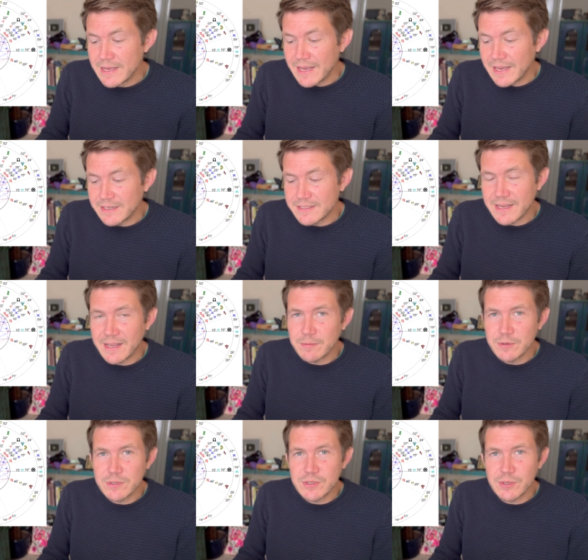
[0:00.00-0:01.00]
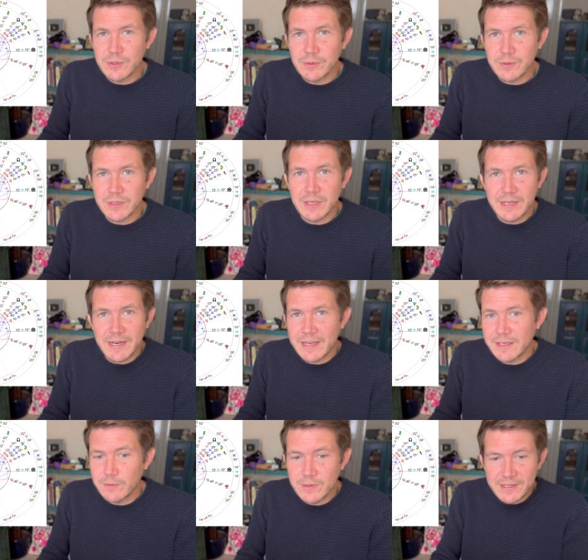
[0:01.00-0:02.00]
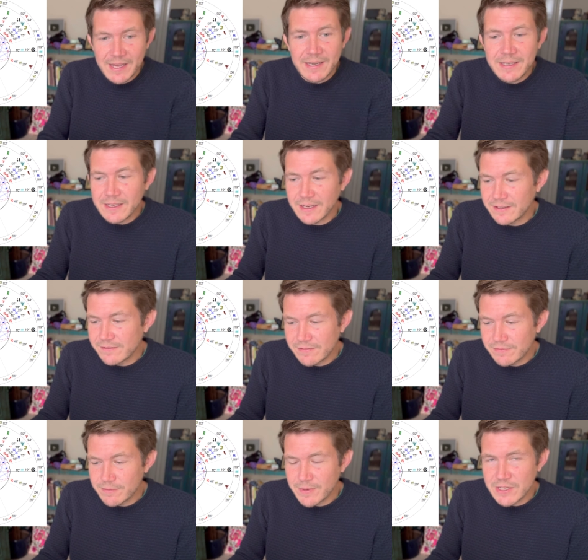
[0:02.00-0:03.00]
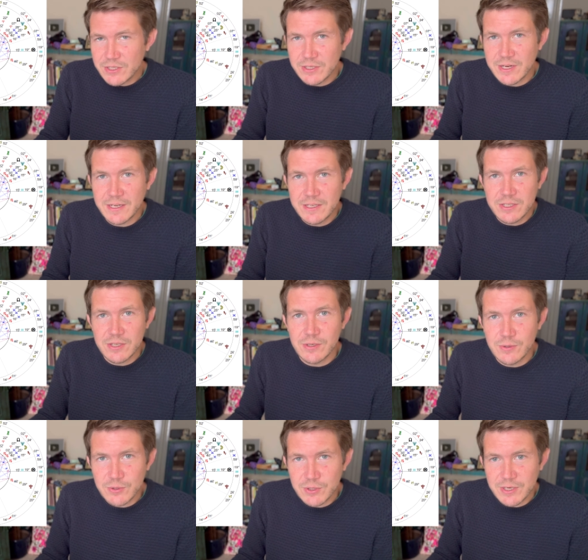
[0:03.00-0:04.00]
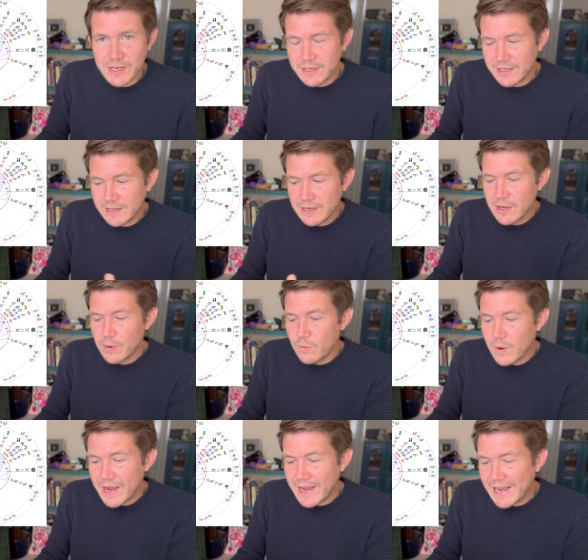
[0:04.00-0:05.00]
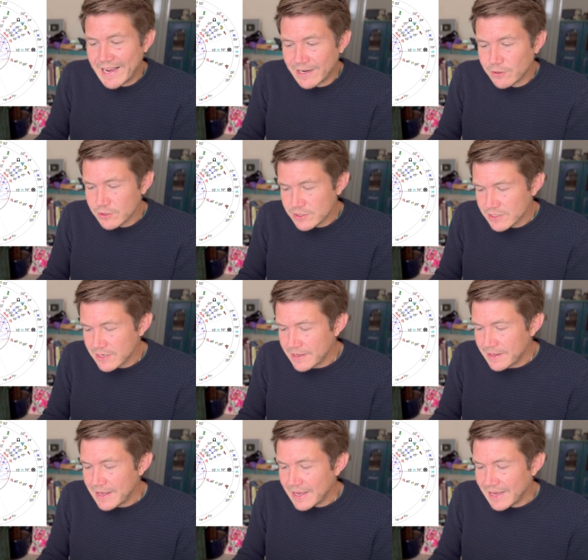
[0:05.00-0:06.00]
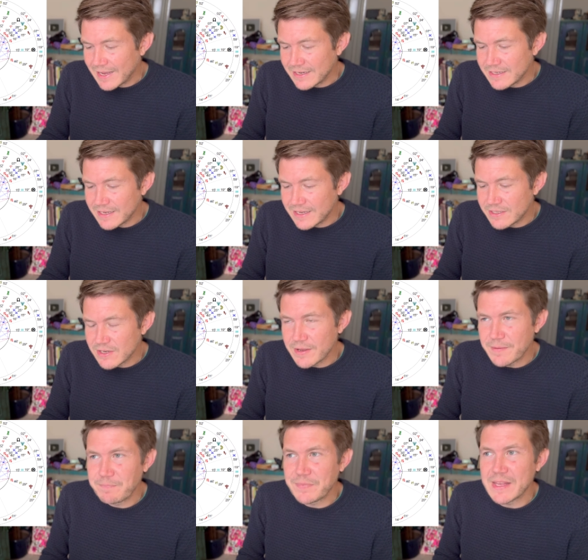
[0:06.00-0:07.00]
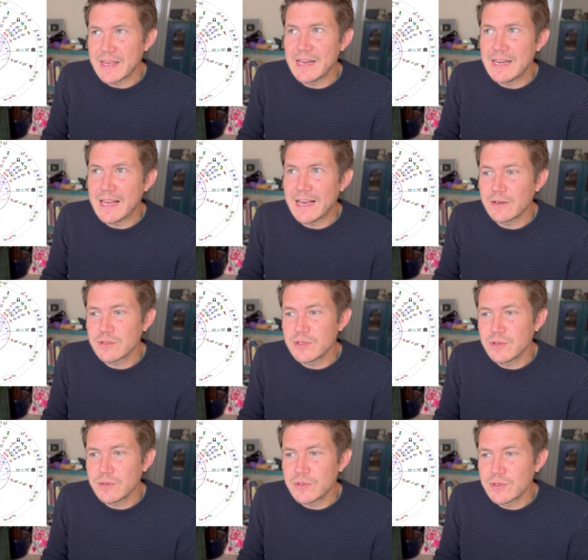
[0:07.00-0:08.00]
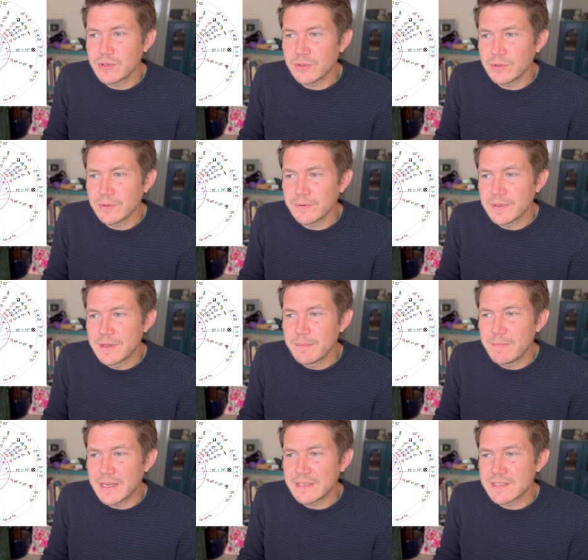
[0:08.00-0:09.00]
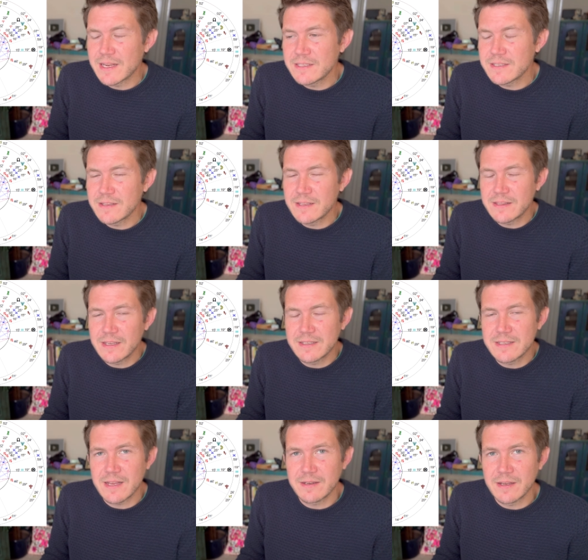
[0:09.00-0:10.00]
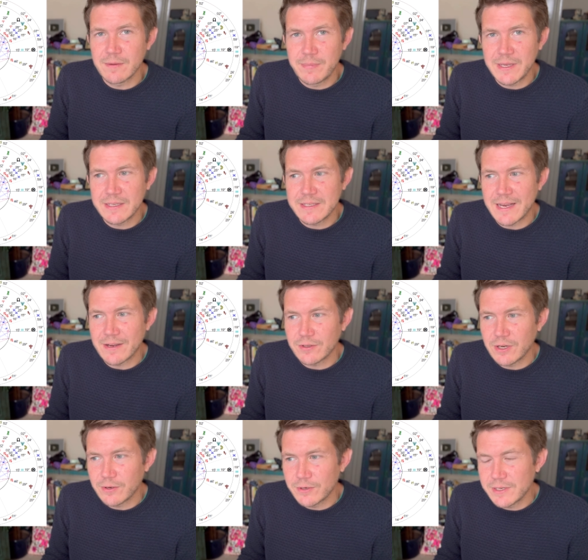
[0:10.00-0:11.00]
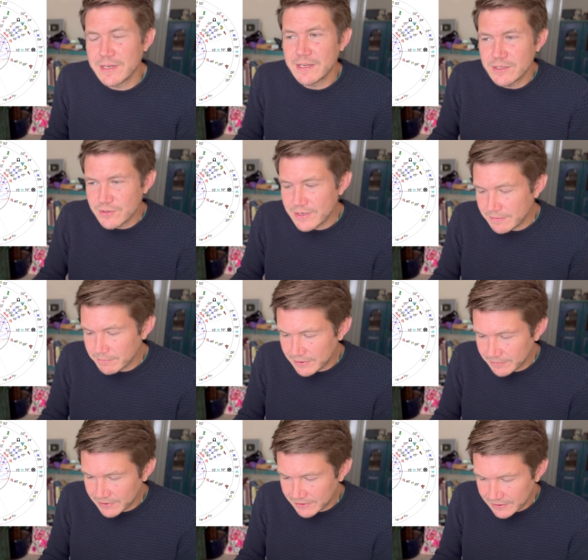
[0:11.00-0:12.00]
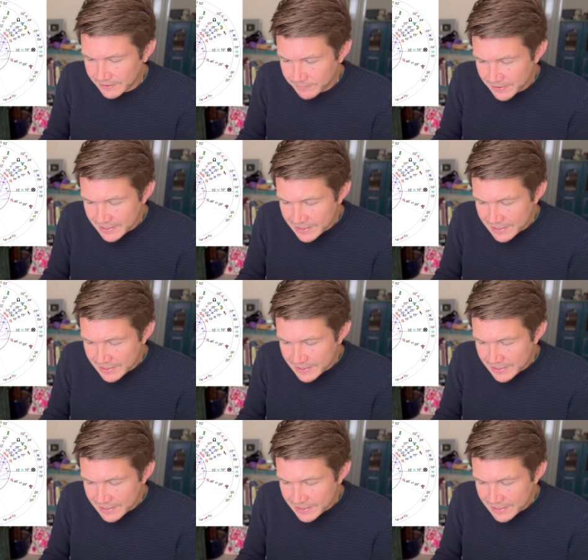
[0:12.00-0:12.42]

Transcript: and it's able to connect with any kind of information, any solution, any way out, and it allows you to make sense of the things that are being downloaded and to implement them.